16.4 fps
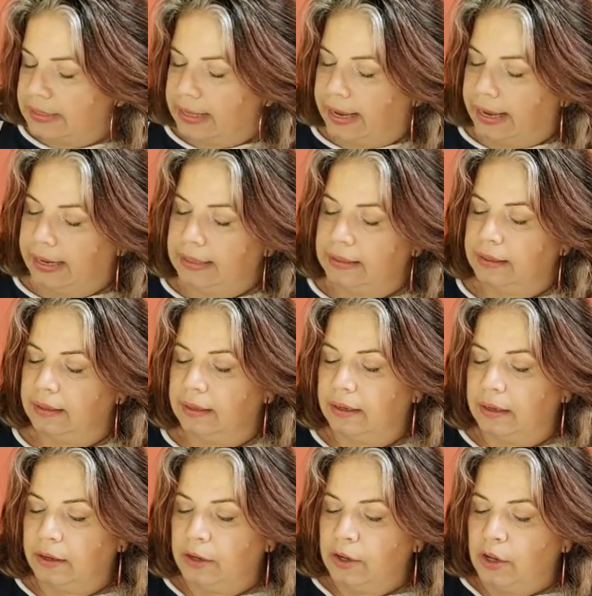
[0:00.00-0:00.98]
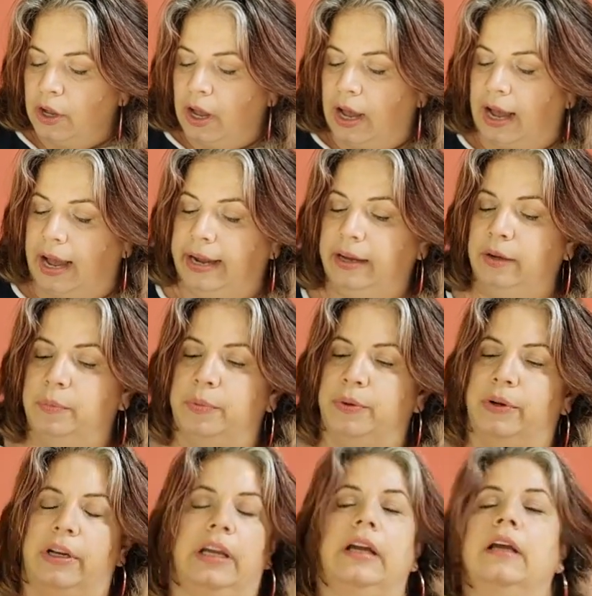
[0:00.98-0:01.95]
that I could
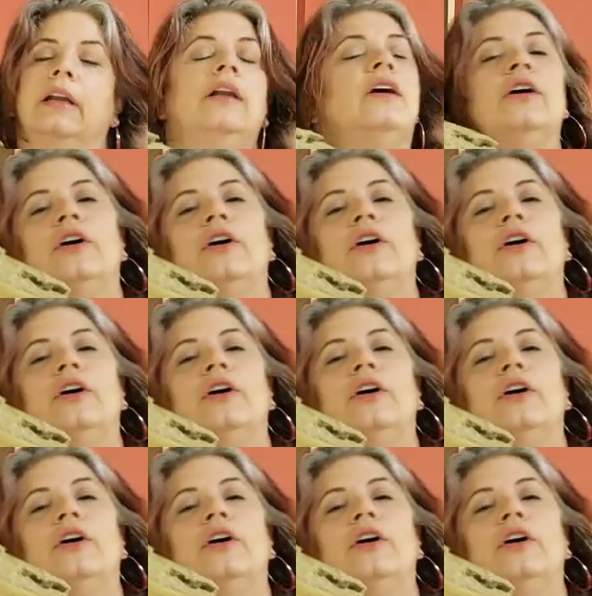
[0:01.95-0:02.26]
put in